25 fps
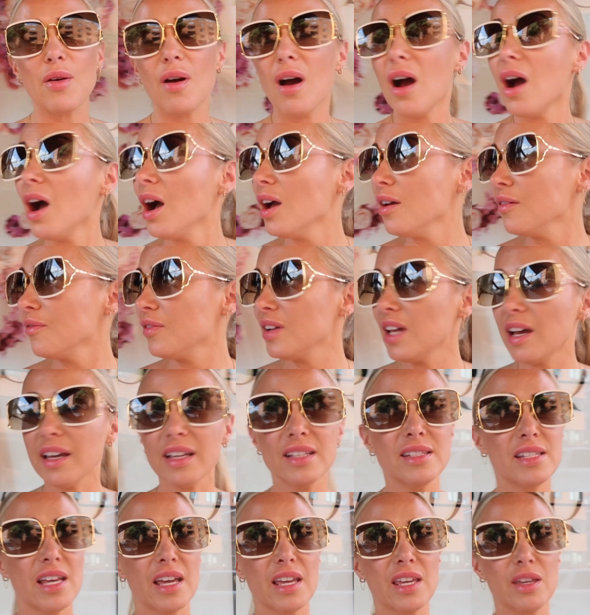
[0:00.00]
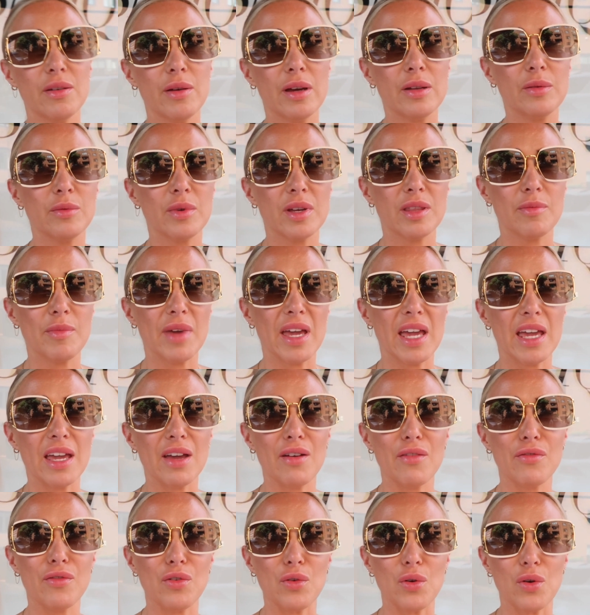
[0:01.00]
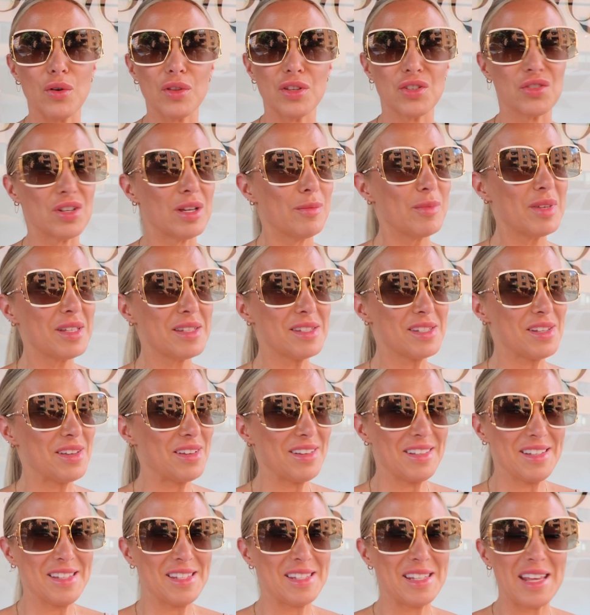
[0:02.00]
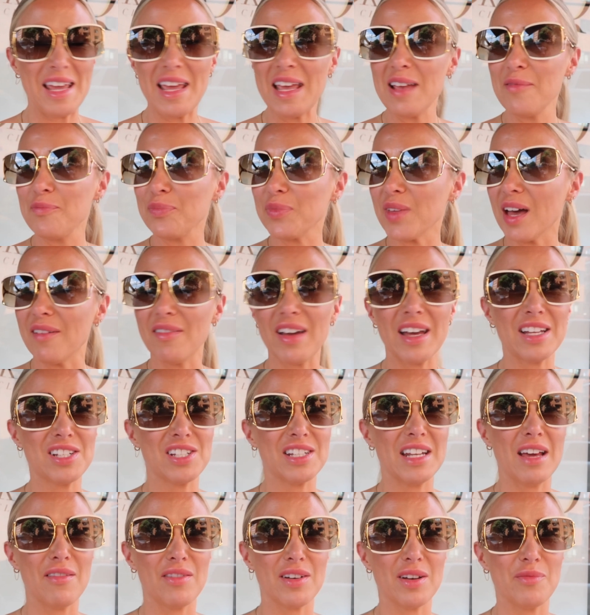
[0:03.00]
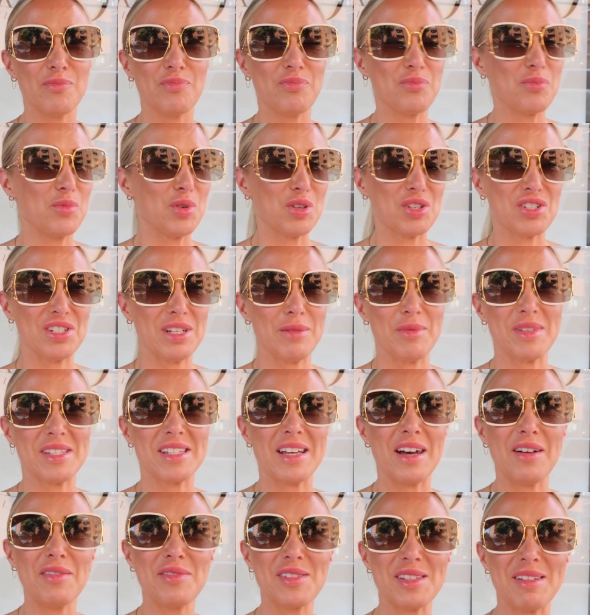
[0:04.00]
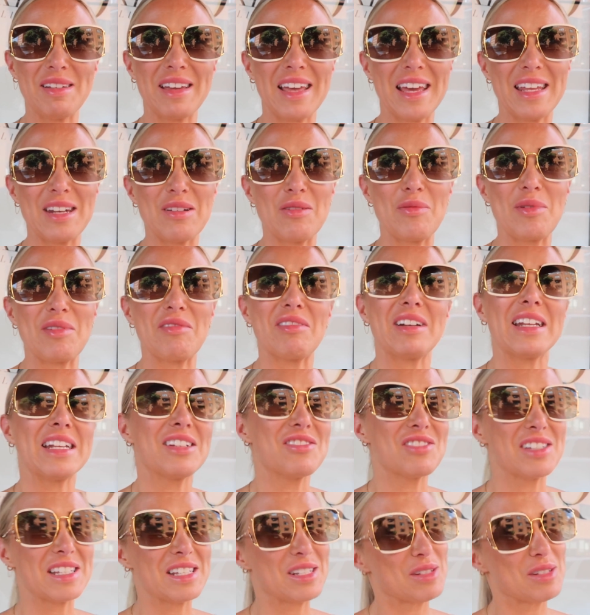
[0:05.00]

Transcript: hopefully I can take you in with me for the treatment so you can see. I've actually never watched it myself, so again, it'll be really interesting